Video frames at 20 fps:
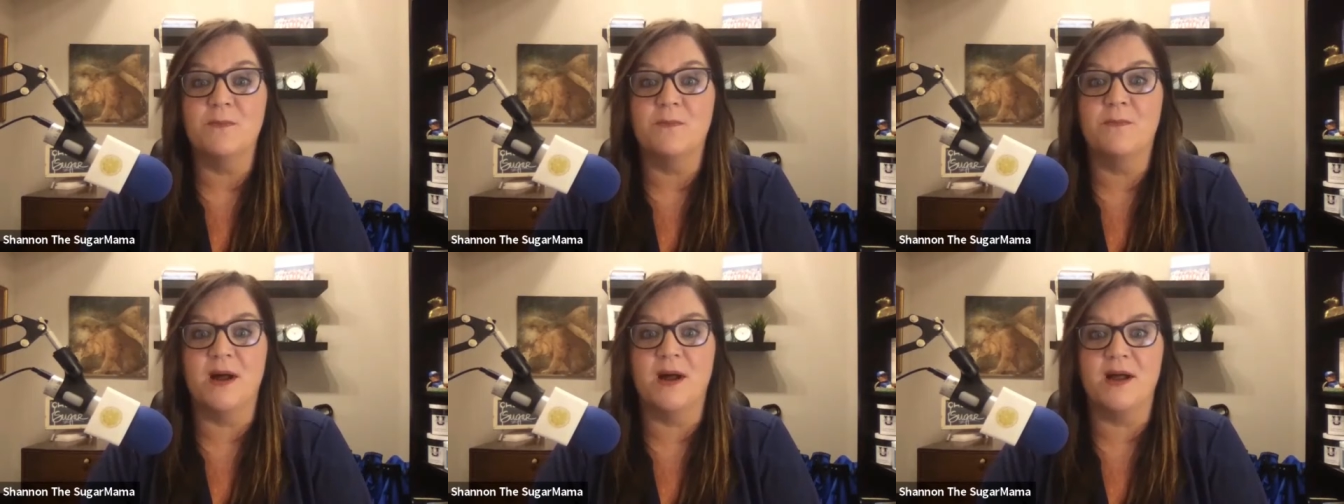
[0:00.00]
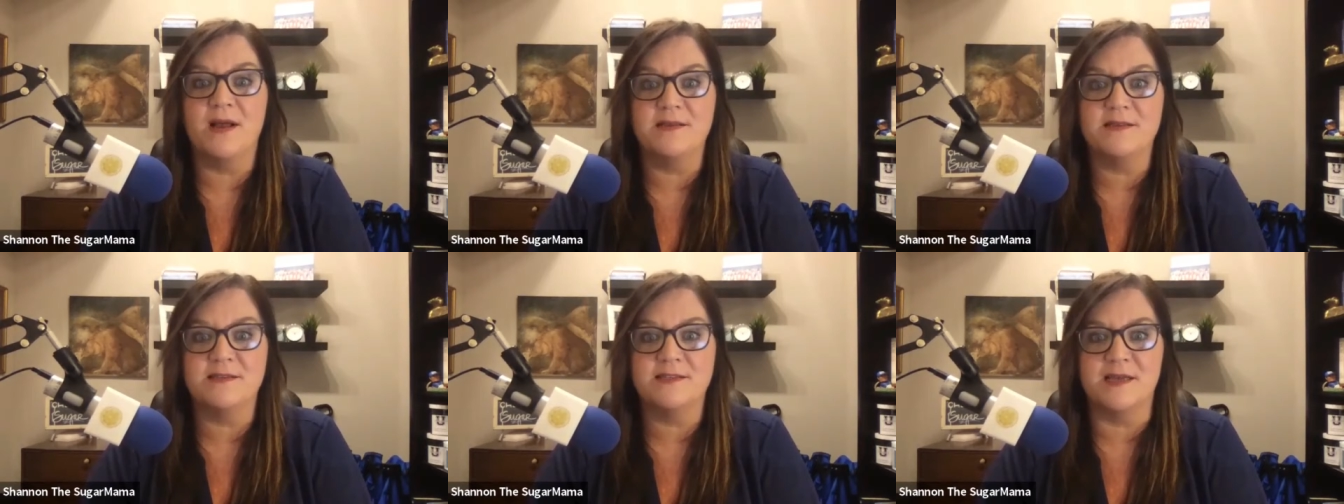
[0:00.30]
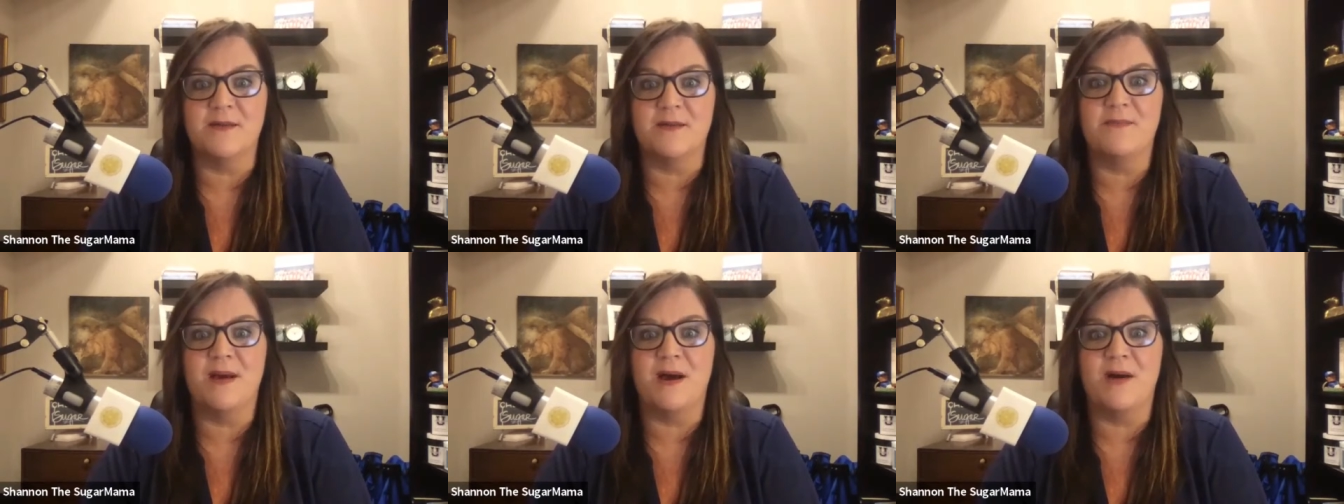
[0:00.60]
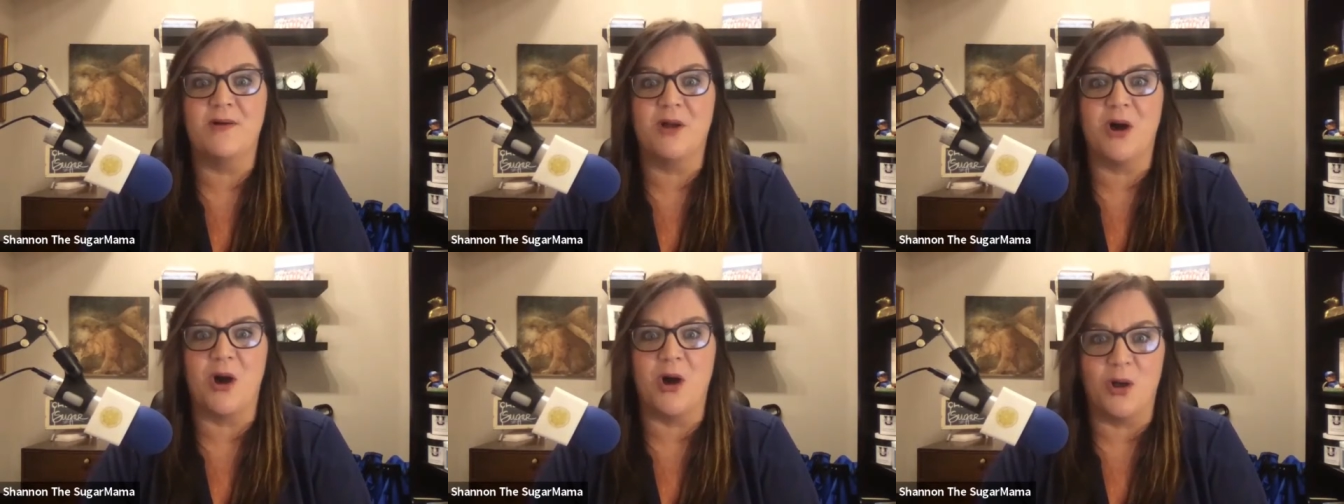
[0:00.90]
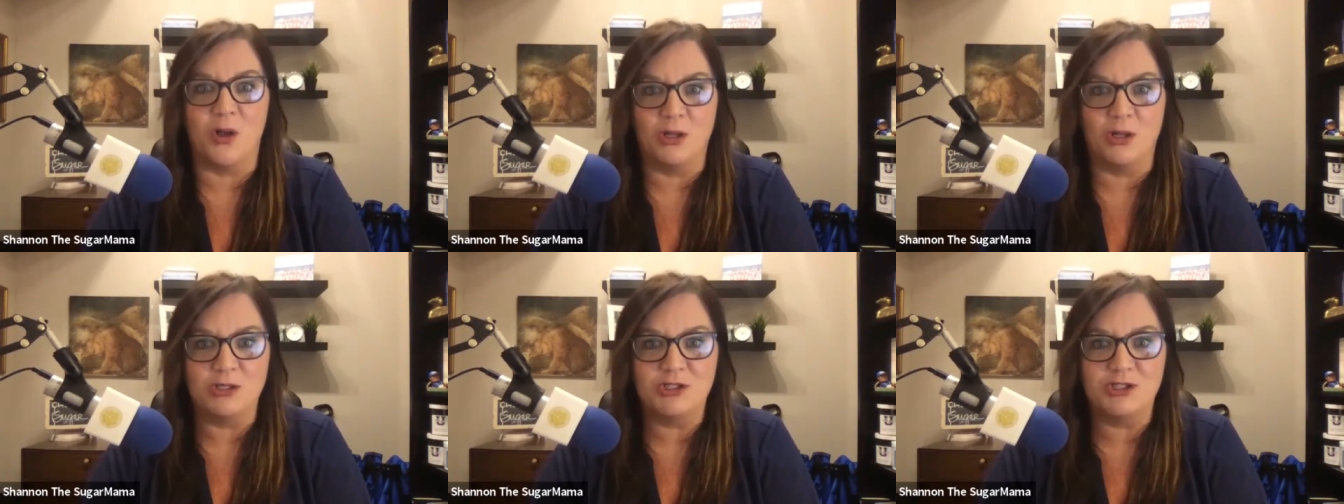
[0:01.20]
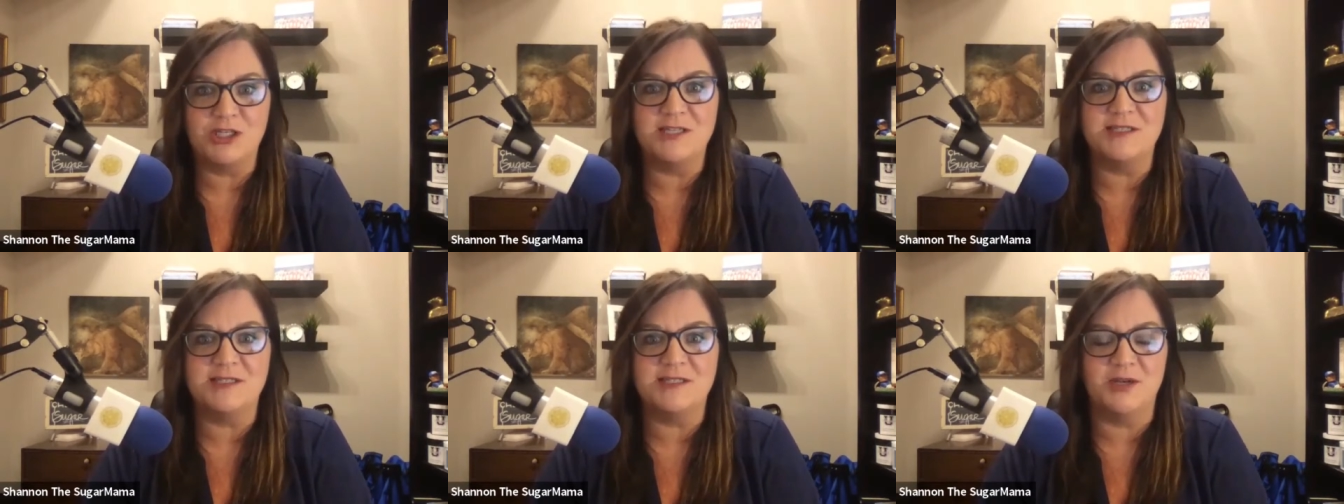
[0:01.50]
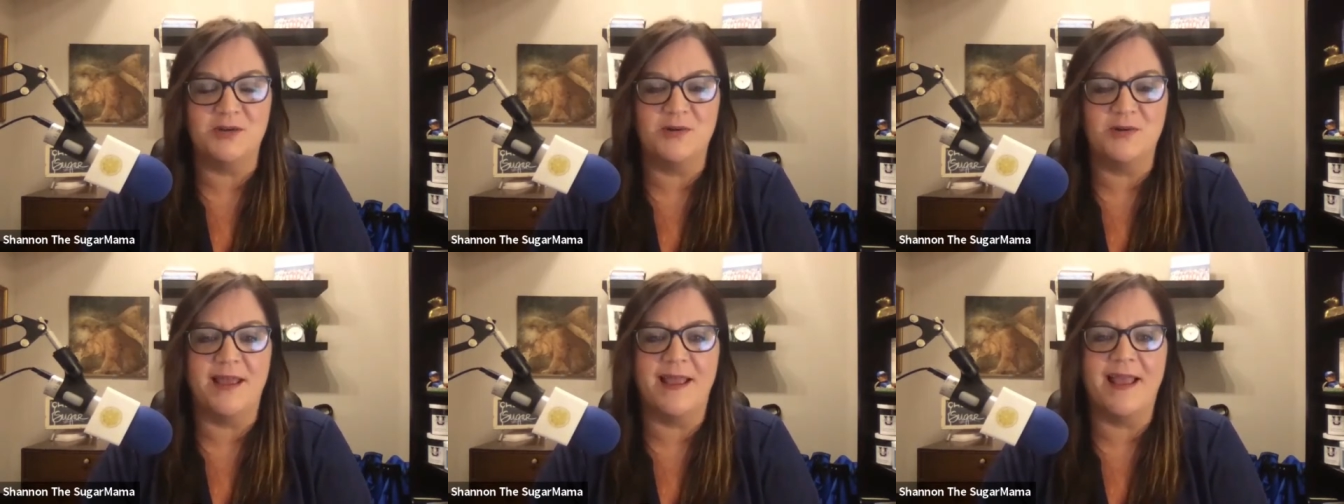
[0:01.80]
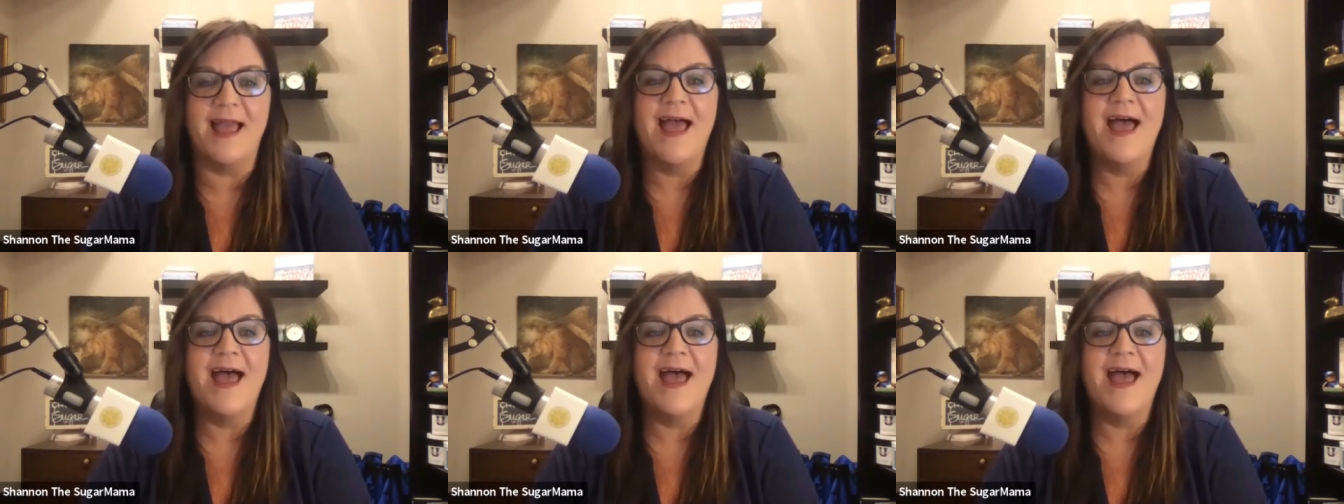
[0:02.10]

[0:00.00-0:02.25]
buzz about all she's doing.